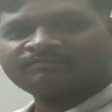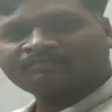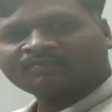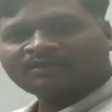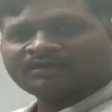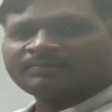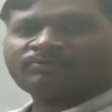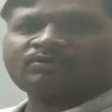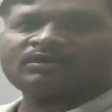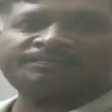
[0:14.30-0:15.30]
some
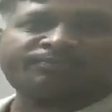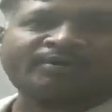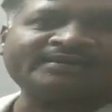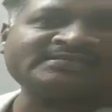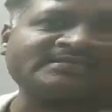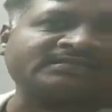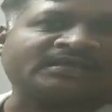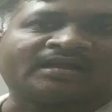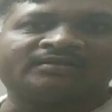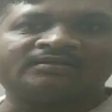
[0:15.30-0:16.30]
important
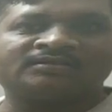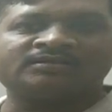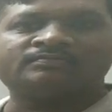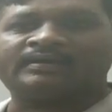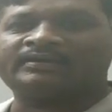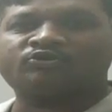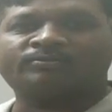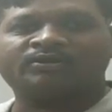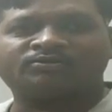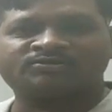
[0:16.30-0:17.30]
points under the
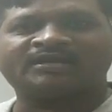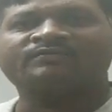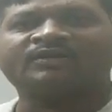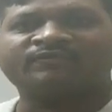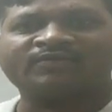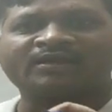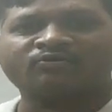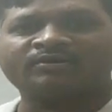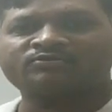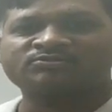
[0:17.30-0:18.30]
microbiology and what we are
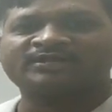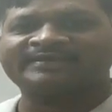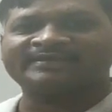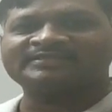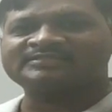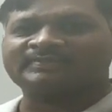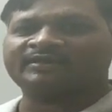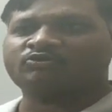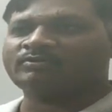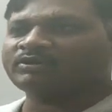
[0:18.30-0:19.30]
going to study in this
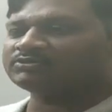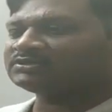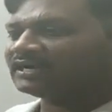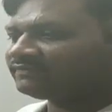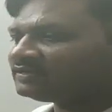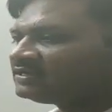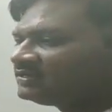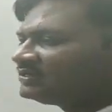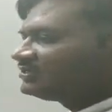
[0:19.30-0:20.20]
microbiology that we'll